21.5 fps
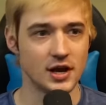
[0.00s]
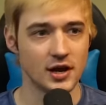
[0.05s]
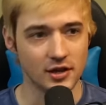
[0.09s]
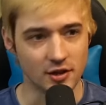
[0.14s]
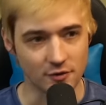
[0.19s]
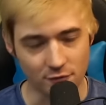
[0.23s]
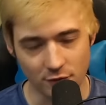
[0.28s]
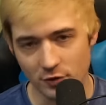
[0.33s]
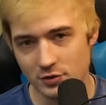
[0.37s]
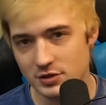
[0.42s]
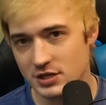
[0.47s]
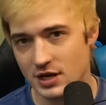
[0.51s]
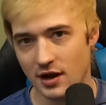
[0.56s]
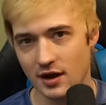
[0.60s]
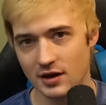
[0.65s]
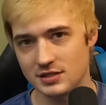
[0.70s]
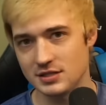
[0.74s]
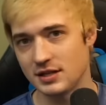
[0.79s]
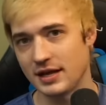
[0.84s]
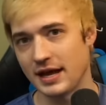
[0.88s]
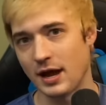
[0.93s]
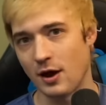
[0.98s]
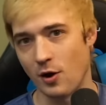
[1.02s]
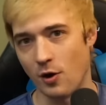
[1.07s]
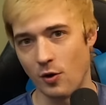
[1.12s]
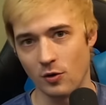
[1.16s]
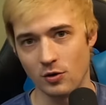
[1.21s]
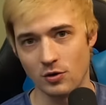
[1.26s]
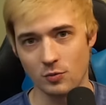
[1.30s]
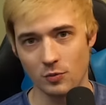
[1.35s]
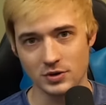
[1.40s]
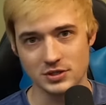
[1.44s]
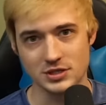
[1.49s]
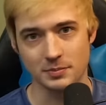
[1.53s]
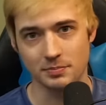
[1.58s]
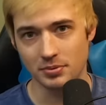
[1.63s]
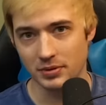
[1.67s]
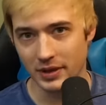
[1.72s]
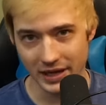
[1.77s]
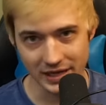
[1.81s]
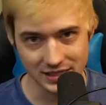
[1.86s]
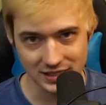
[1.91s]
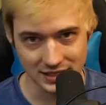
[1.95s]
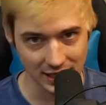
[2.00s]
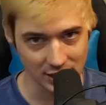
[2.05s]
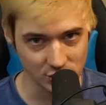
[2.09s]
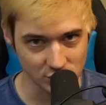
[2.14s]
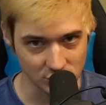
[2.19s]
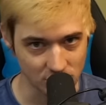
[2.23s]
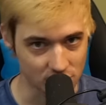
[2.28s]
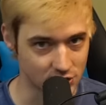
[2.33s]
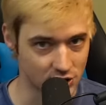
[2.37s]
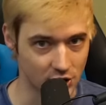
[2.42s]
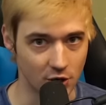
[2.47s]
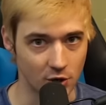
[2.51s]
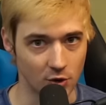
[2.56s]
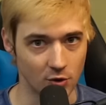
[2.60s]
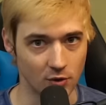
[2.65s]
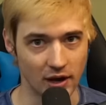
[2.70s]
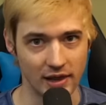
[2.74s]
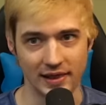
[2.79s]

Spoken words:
The first console I owned was a PlayStation 2.